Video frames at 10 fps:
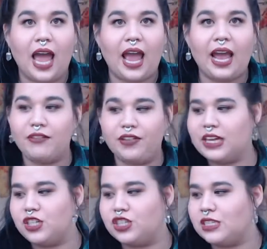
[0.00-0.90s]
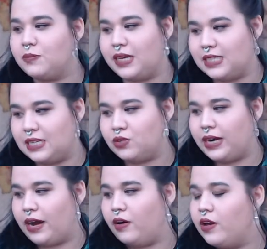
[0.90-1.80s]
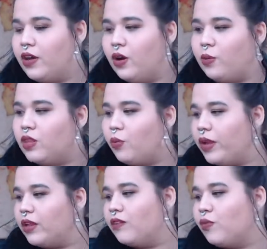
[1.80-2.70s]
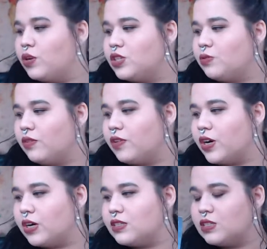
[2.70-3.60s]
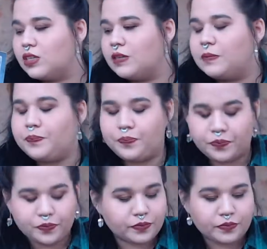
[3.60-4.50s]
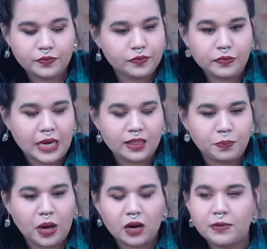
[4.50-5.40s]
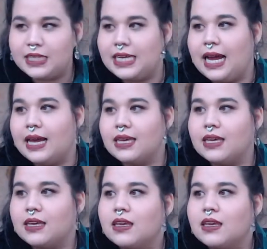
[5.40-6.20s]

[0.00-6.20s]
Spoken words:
And I feel like it just doesn't make sense right now. With the Wheel of Fortune reversed at the bottom of the deck,